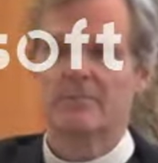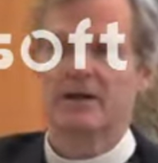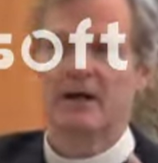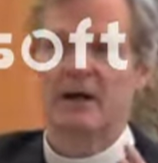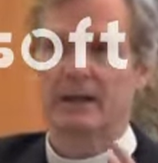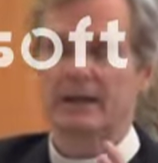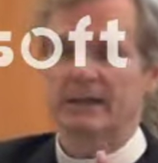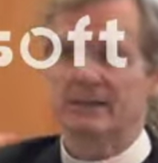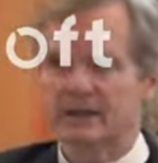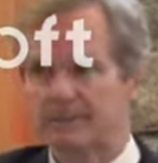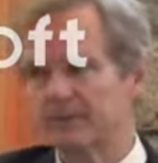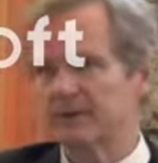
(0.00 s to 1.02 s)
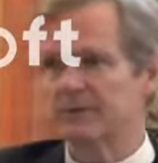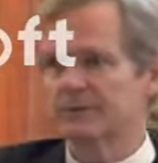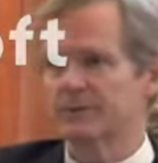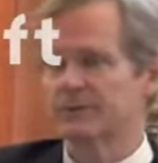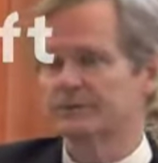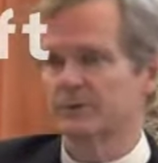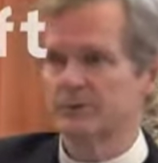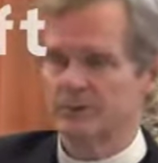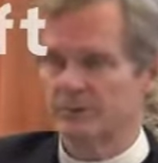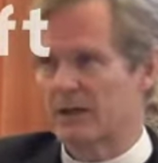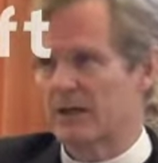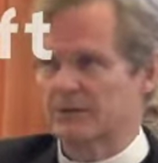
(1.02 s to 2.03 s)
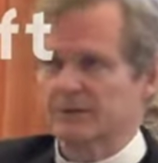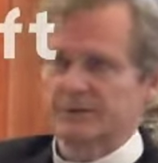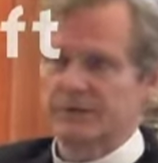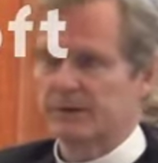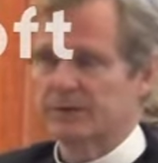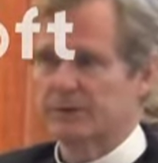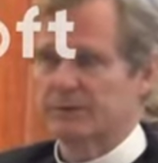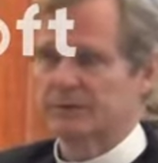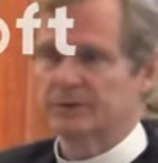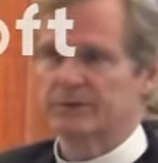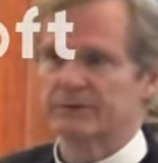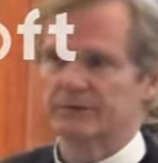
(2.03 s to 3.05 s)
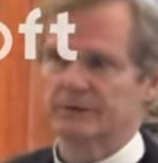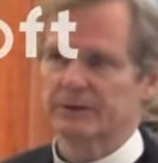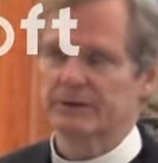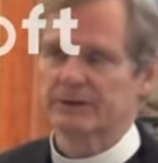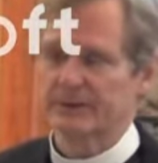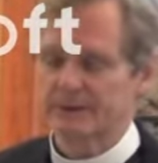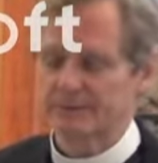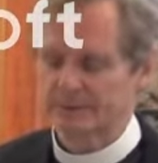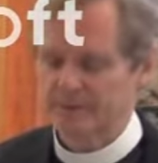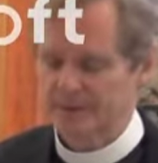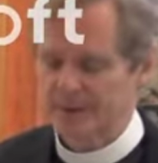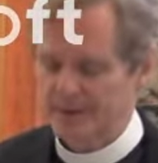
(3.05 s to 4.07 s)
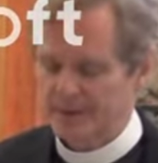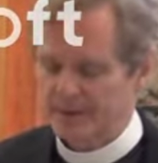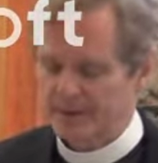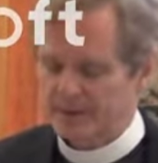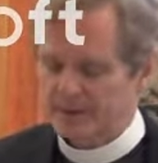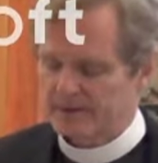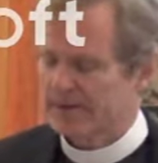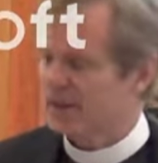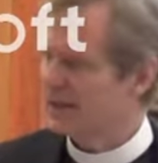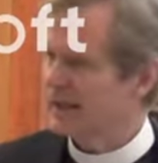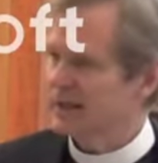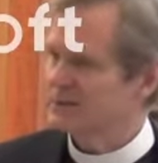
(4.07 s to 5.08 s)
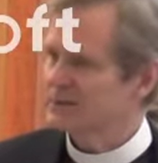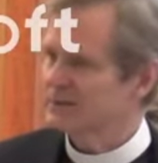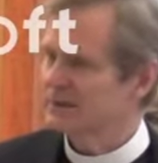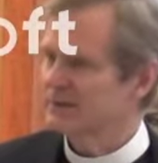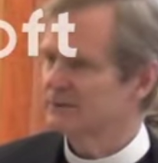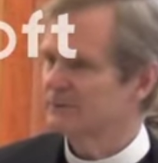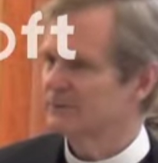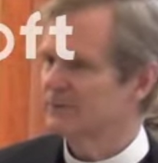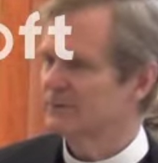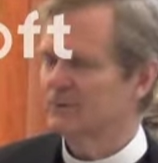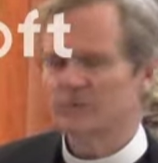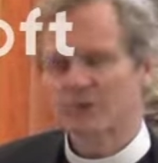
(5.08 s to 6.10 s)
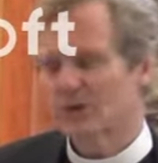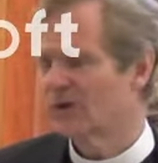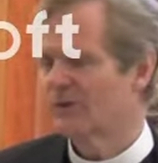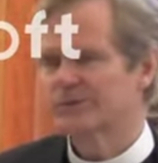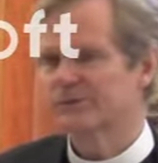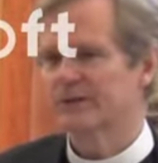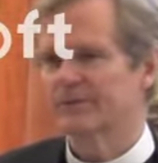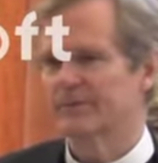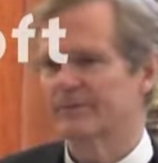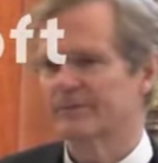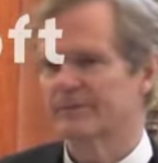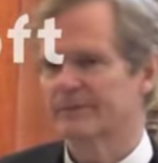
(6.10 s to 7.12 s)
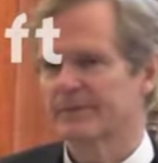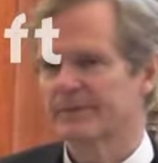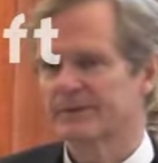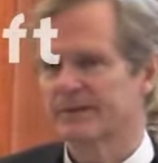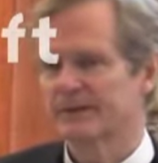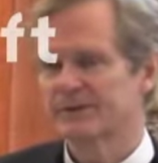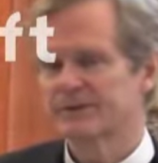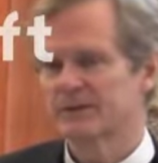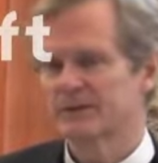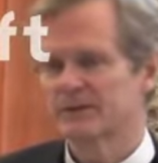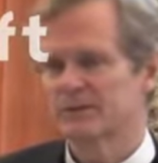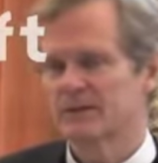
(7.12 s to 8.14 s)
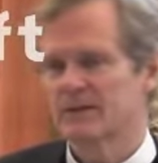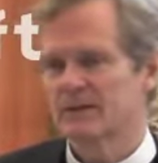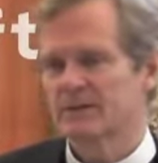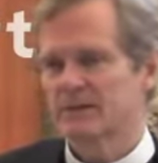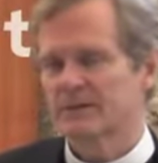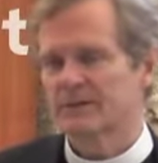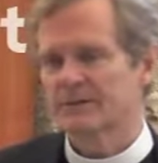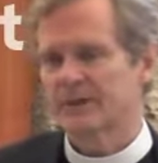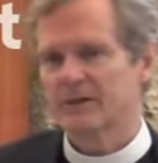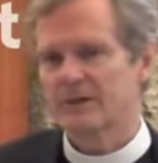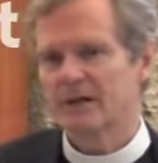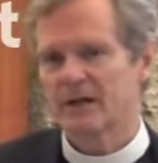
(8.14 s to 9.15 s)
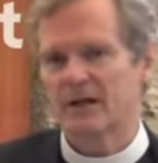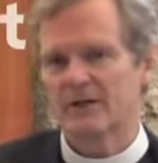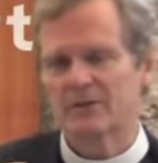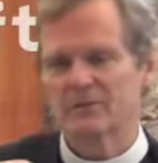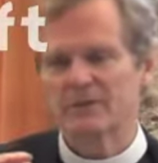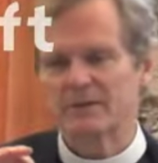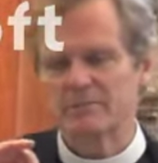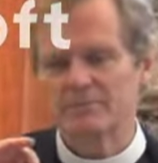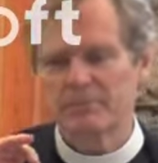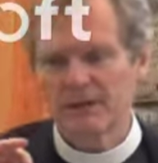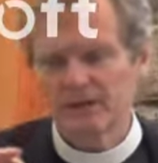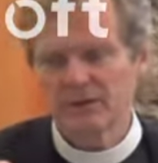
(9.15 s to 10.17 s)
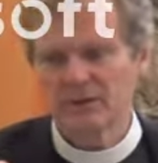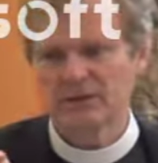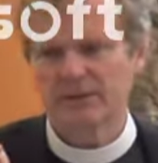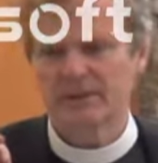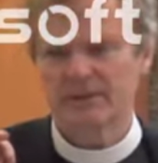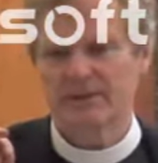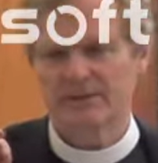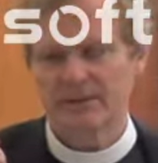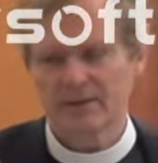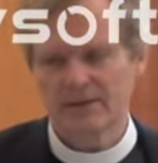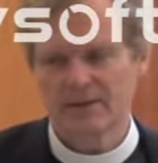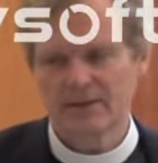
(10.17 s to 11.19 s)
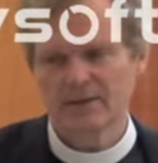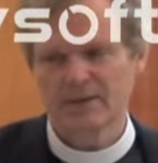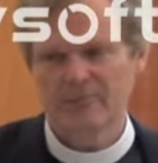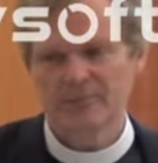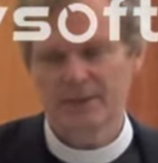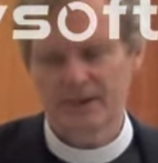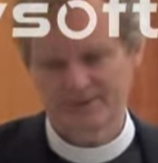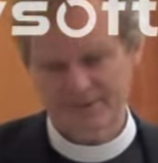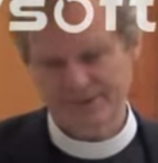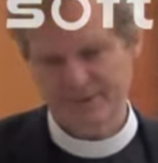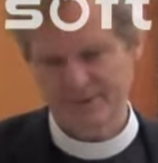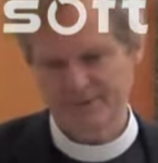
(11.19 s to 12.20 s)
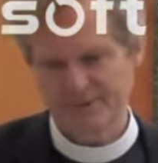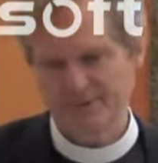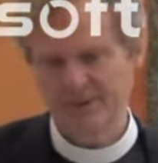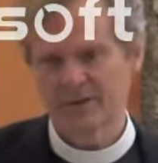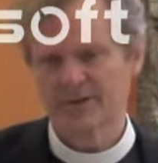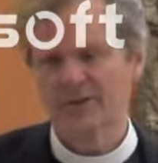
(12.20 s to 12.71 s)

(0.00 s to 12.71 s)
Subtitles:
by accepting the fruit of the knowledge of good and evil. God actually won't turn loose of them. And so the very God who immediately thinking they've been up to something